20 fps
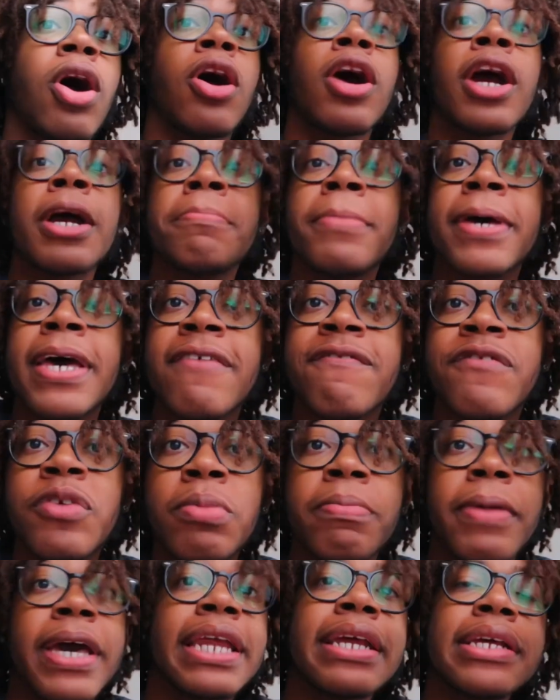All right, man. If
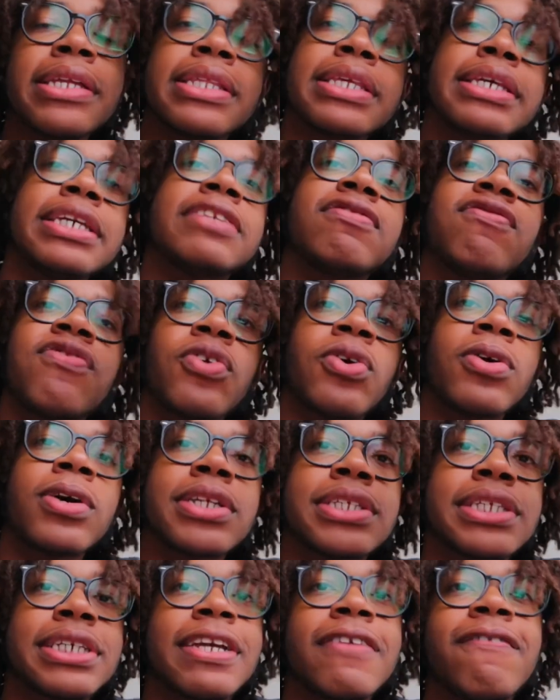you made it this
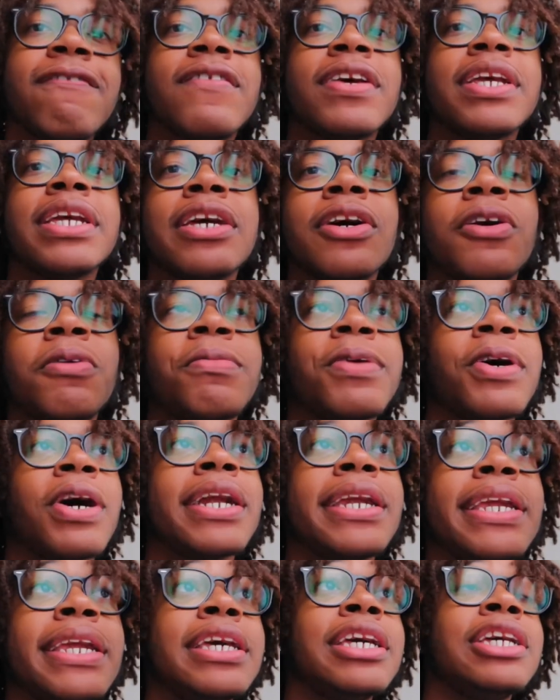far to the video, bro,
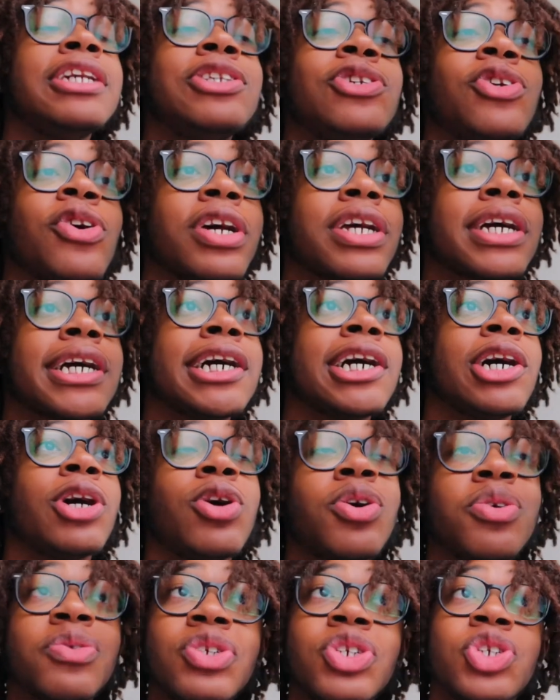I need y'all to
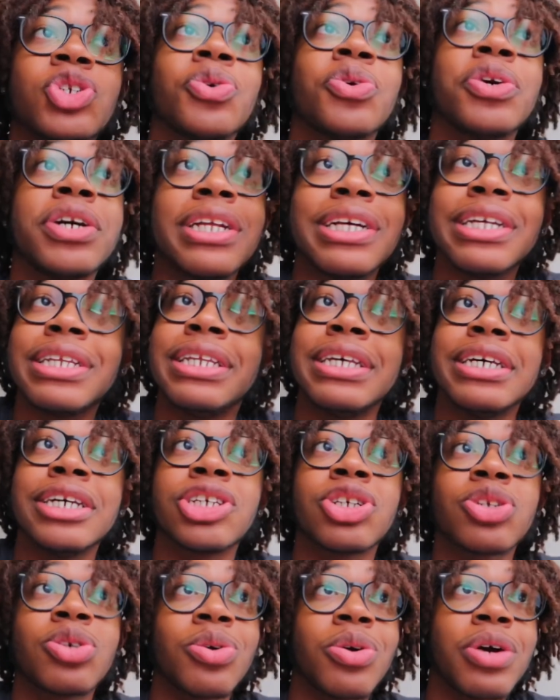go join the
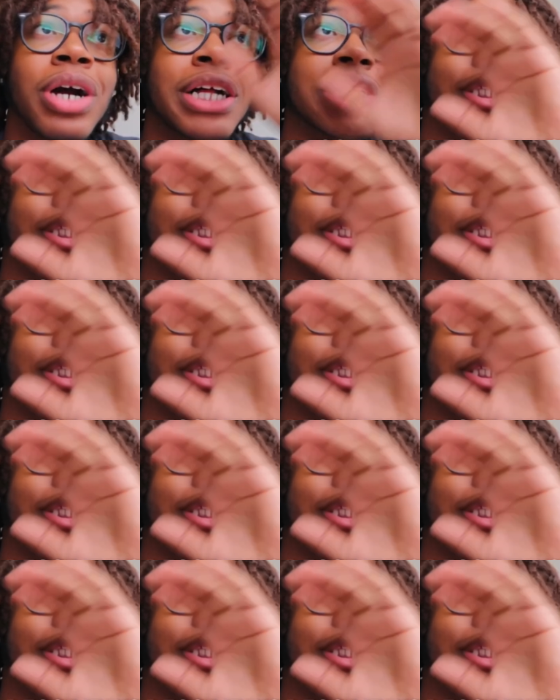Discord.